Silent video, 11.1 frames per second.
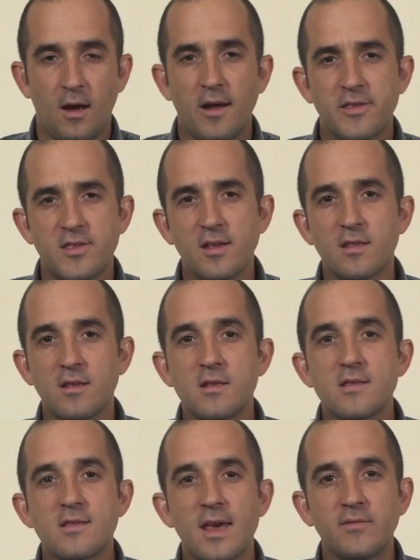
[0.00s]
On 60s
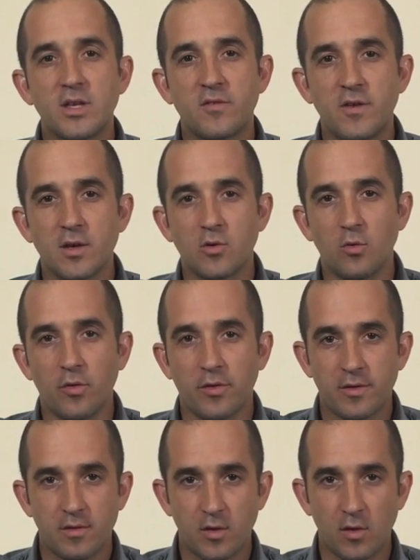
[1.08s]
and 70s
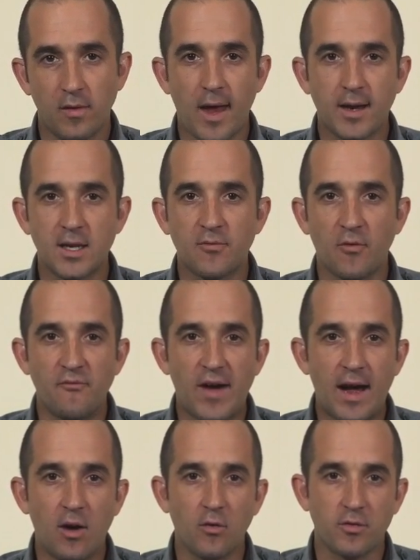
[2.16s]
vehicles, there are a lot of different
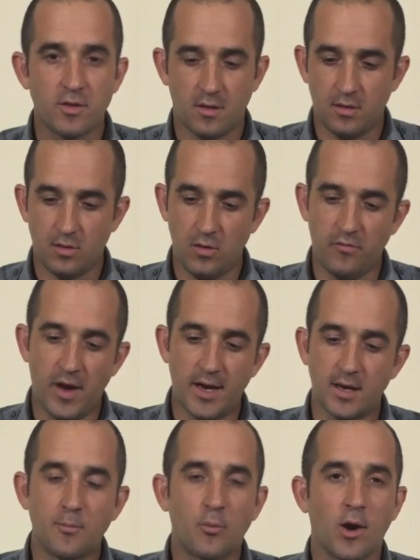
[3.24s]
valves you
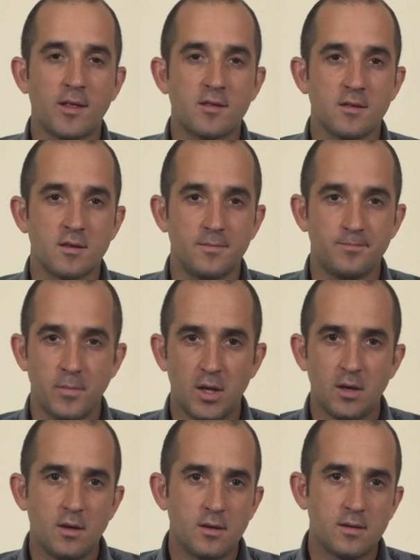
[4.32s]
find in a brake system.
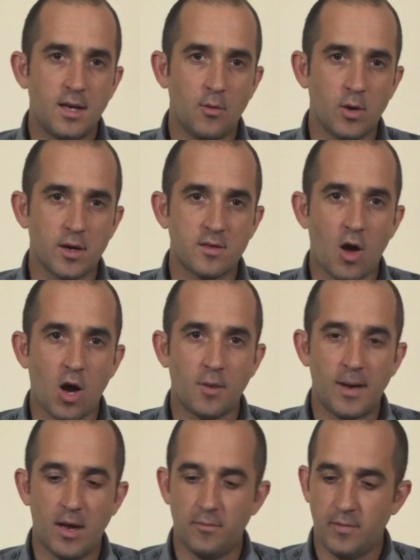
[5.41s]
Today we're going to talk
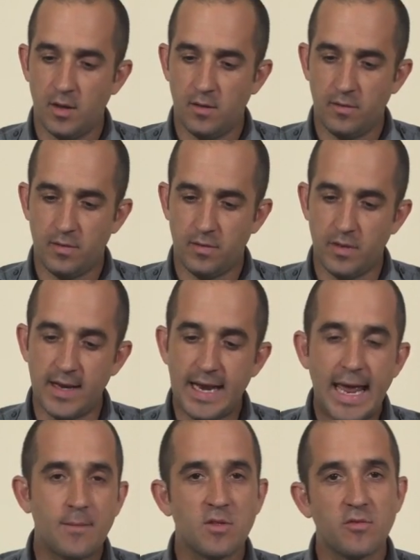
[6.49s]
about the
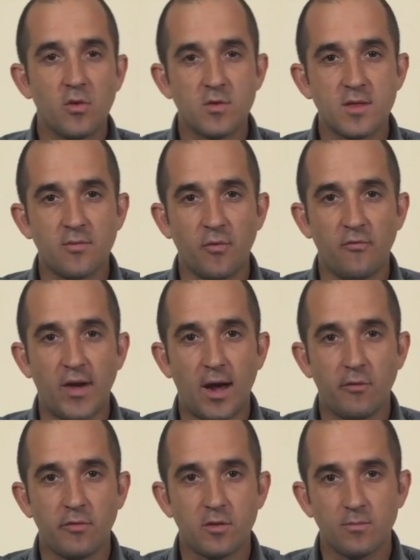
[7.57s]
names of those different
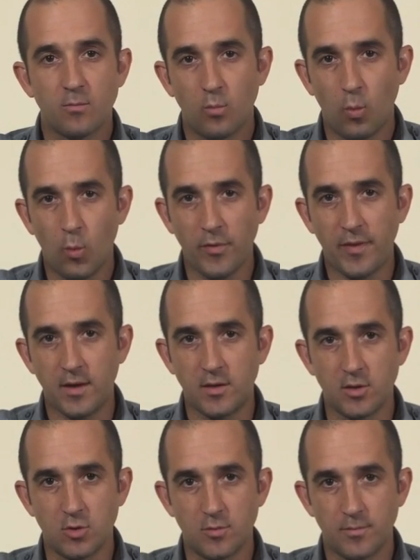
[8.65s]
valves, what they
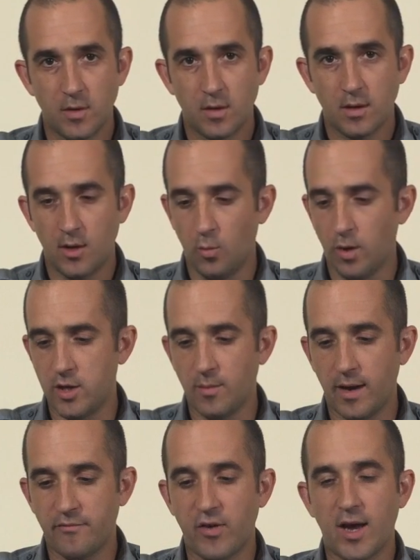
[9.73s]
do, and when you
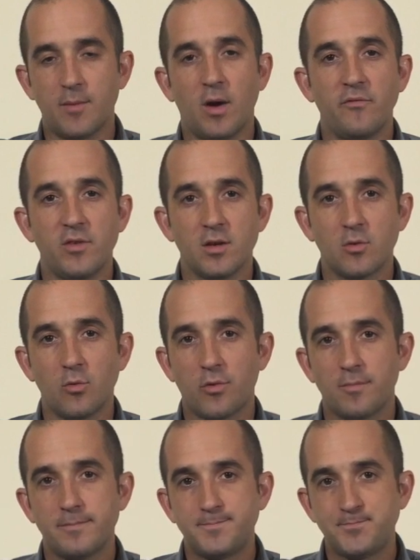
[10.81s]
might find them on vehicles.